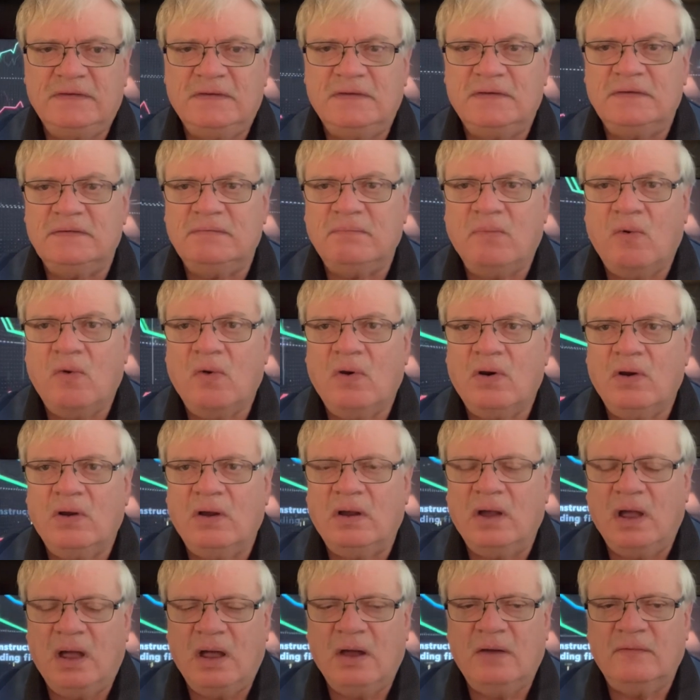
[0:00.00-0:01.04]
is
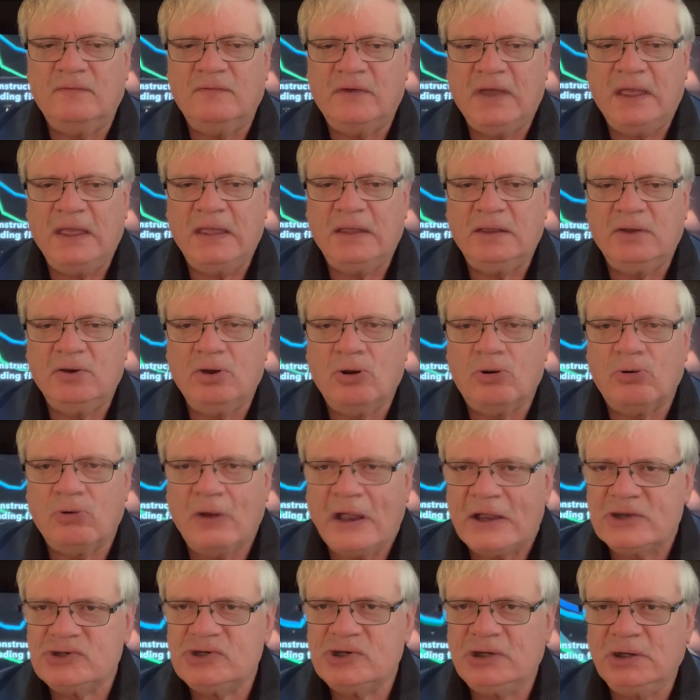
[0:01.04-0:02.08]
more of a
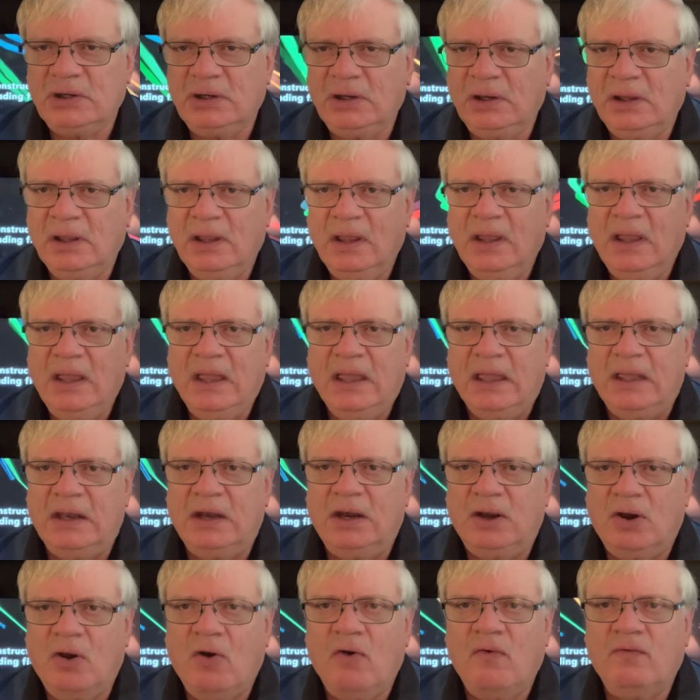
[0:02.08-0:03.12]
correction in
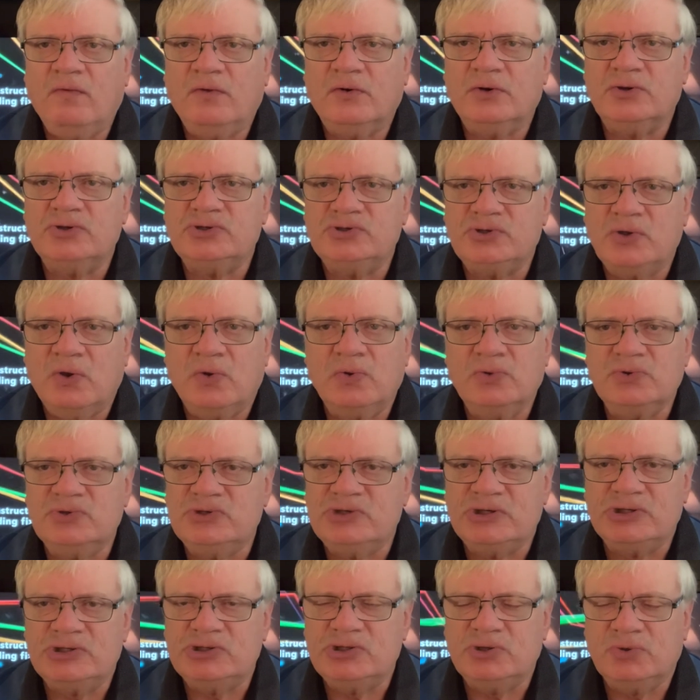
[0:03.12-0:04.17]
an oversold
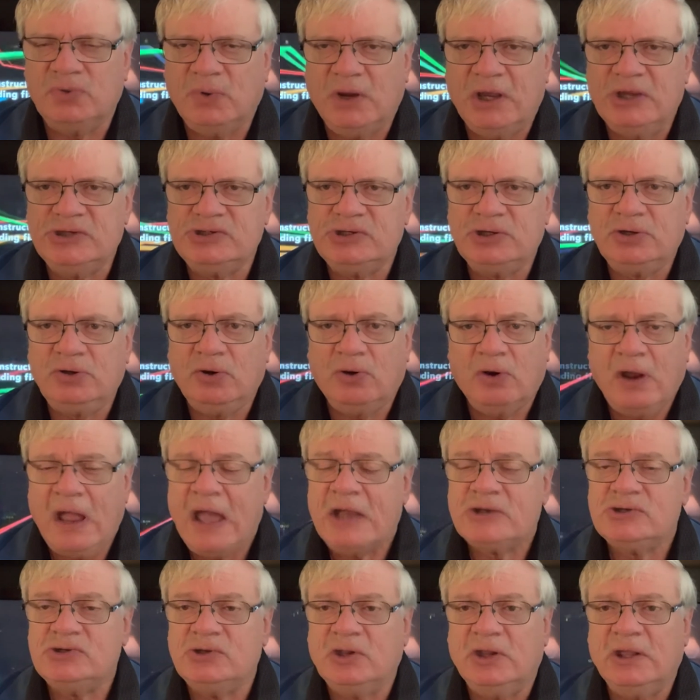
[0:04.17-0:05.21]
situation or
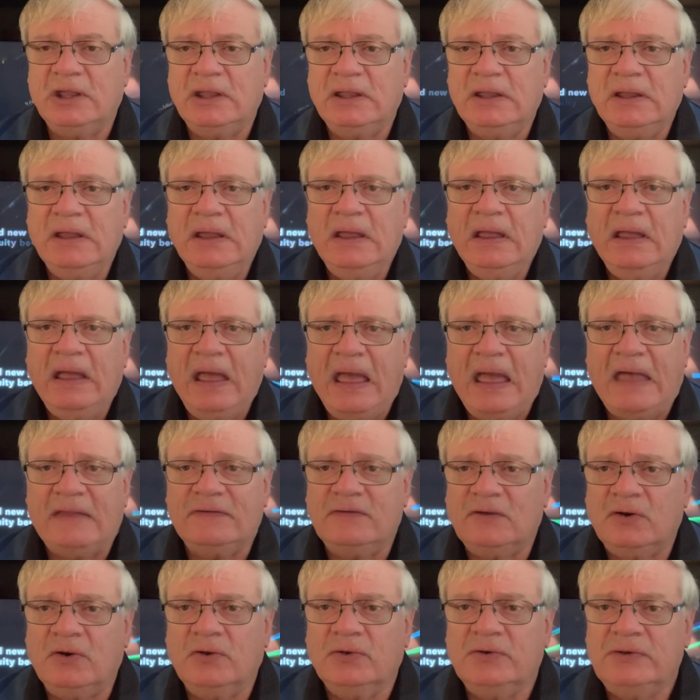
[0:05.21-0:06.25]
actually has
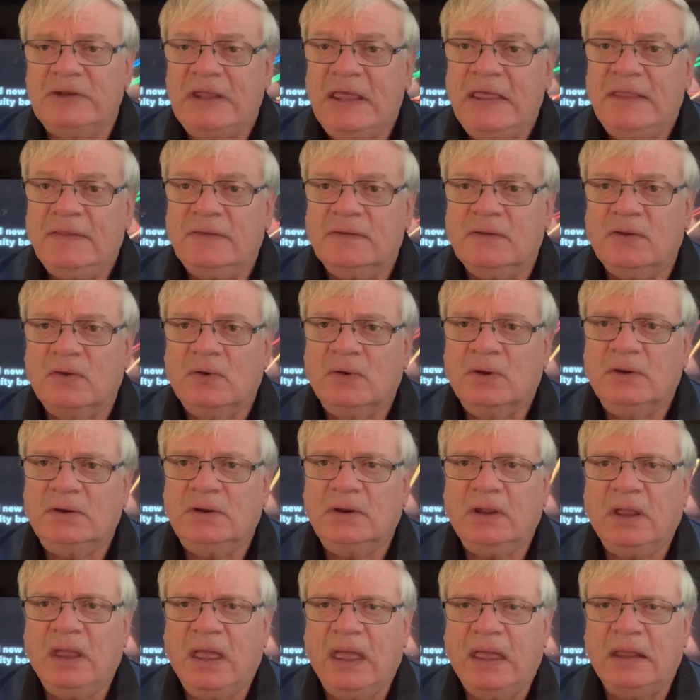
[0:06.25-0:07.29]
little teeth to it
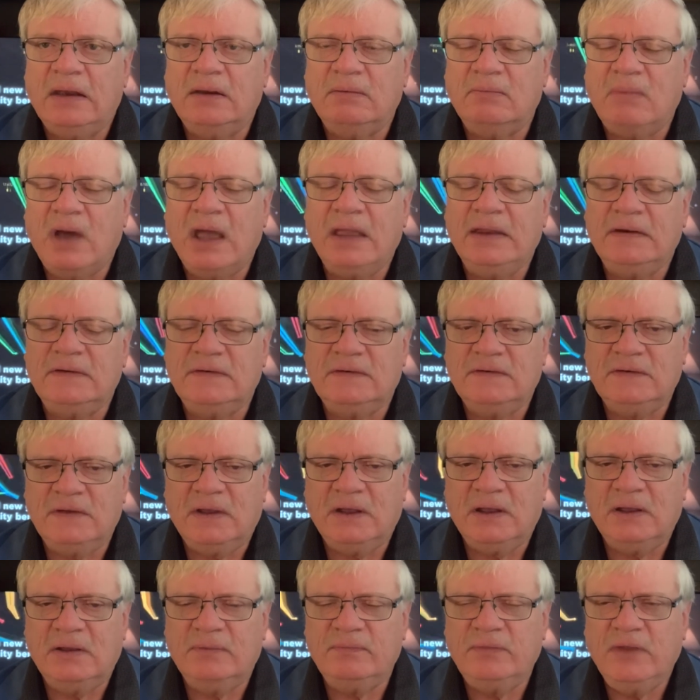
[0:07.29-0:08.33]
and might
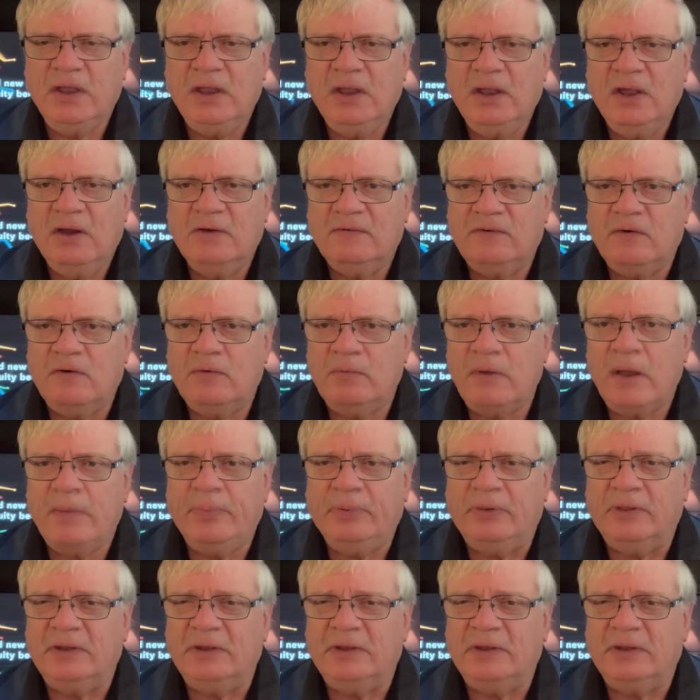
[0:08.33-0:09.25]
firm up